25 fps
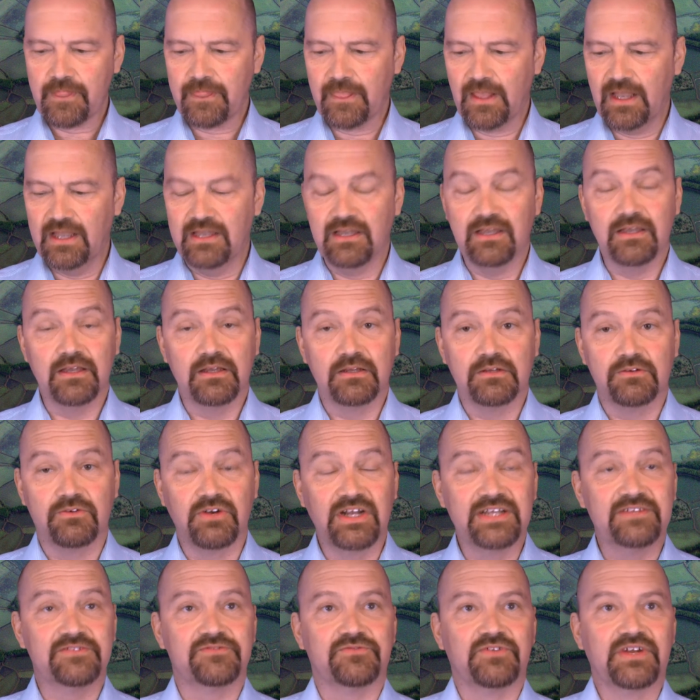a
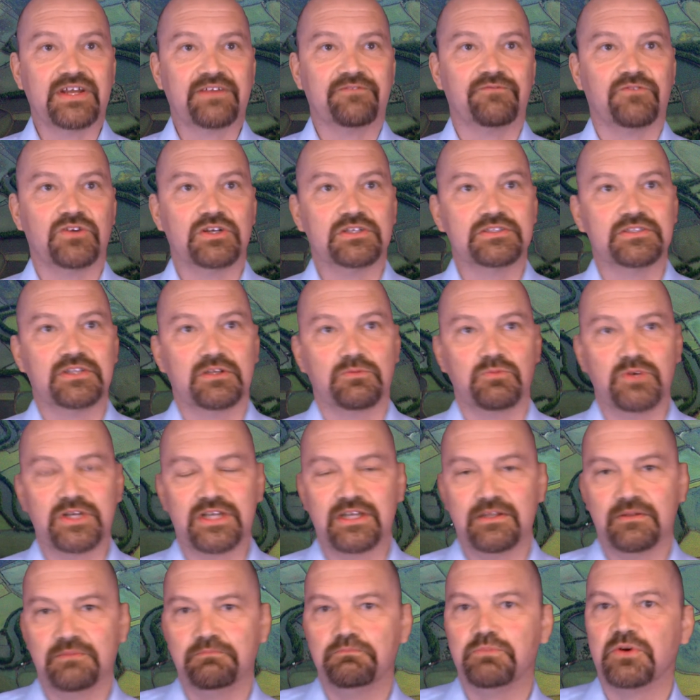great strength for us that we
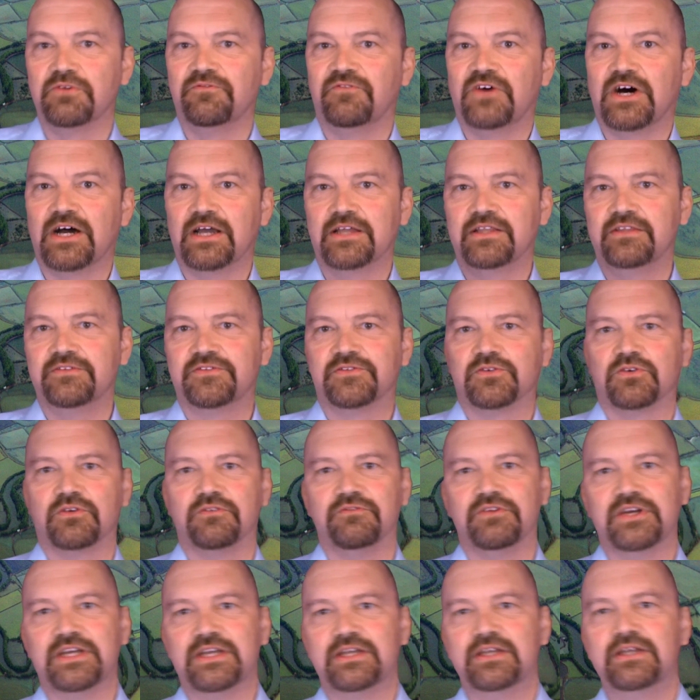can provide sort
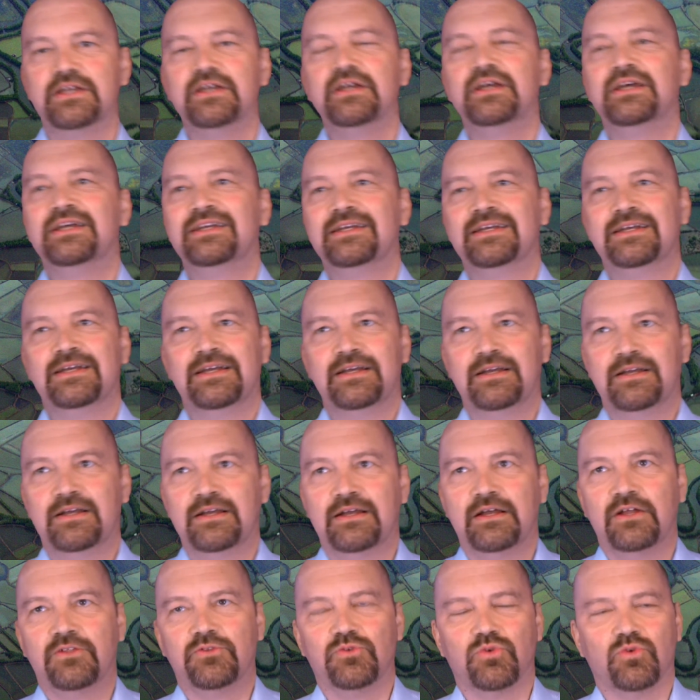of a
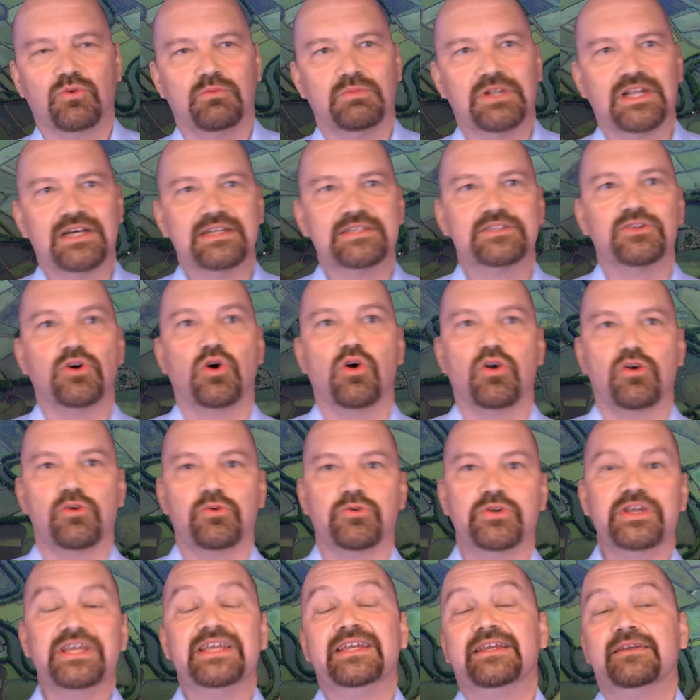normalized
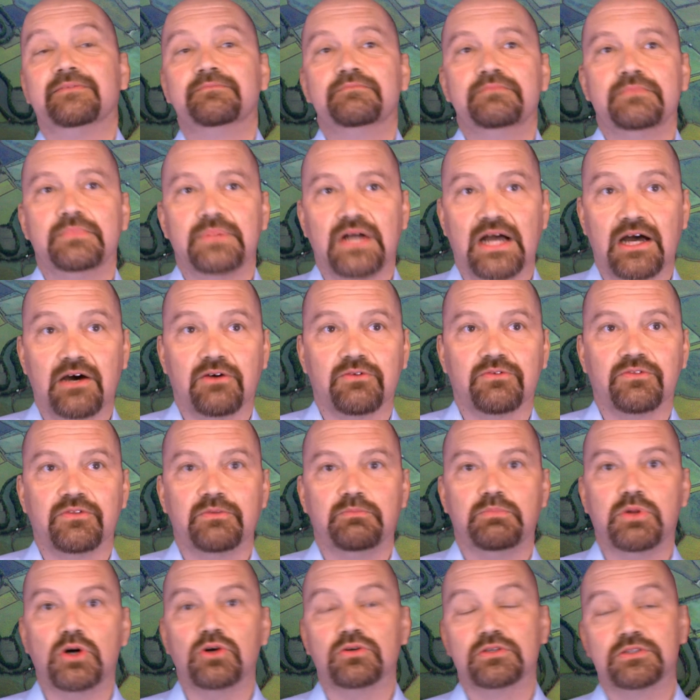ROE out of the
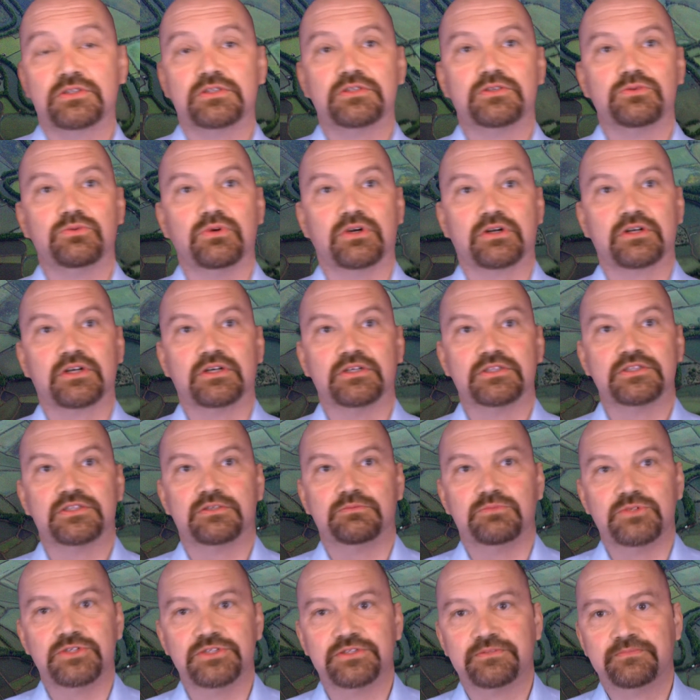box to our
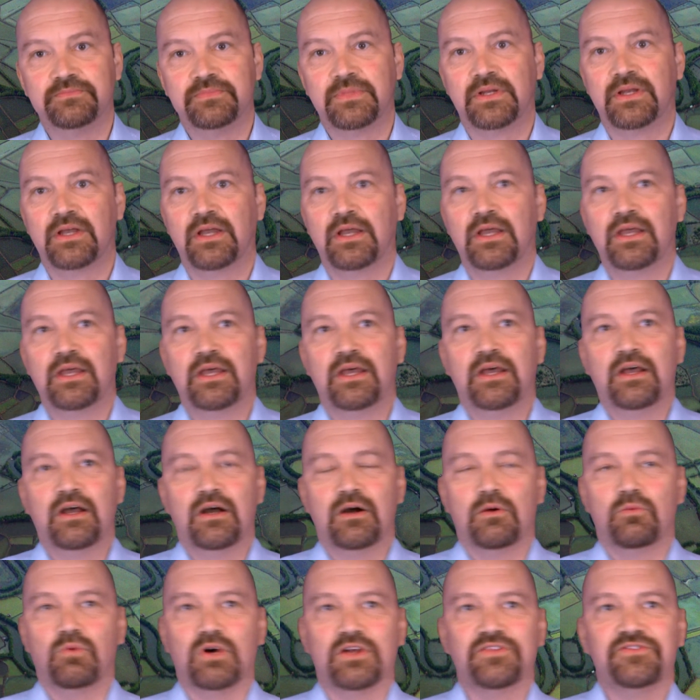customers.
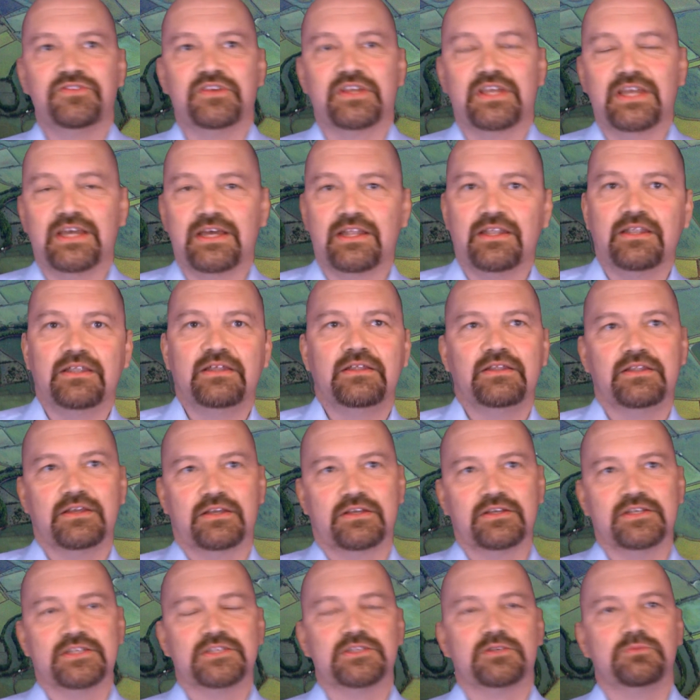Once again, the
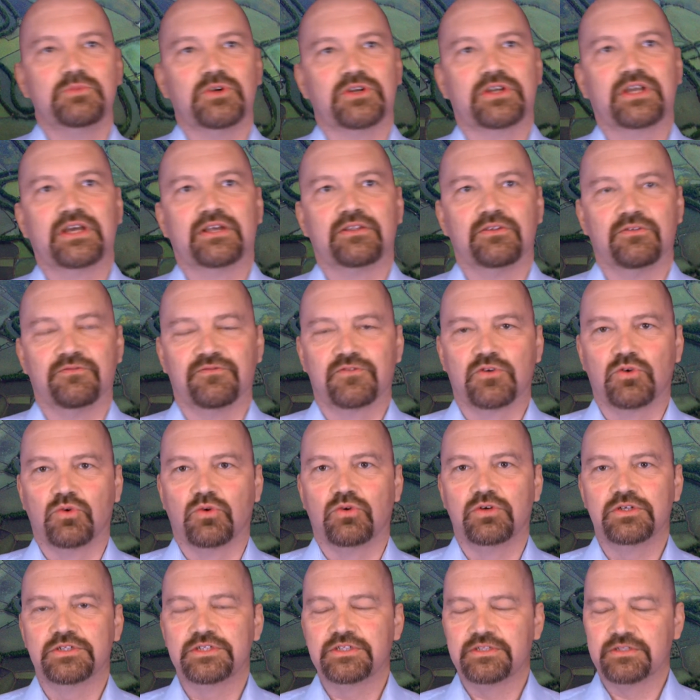customer can, of
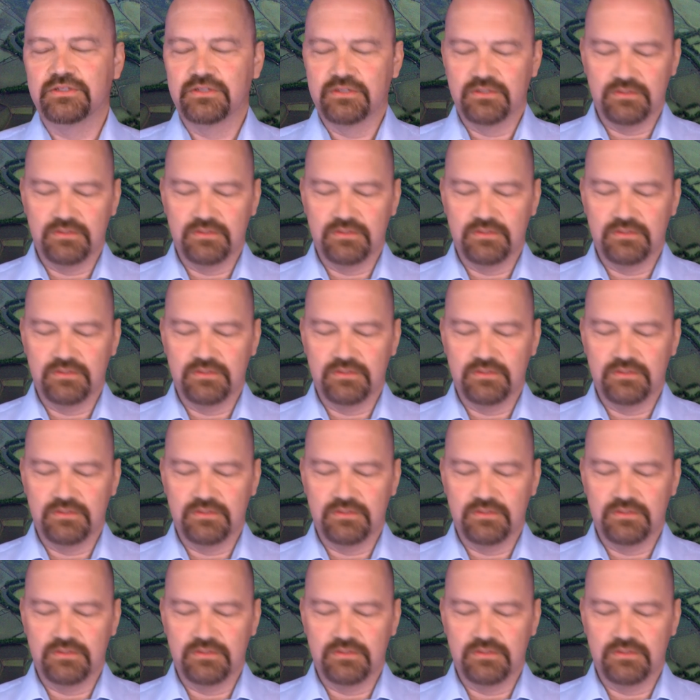course,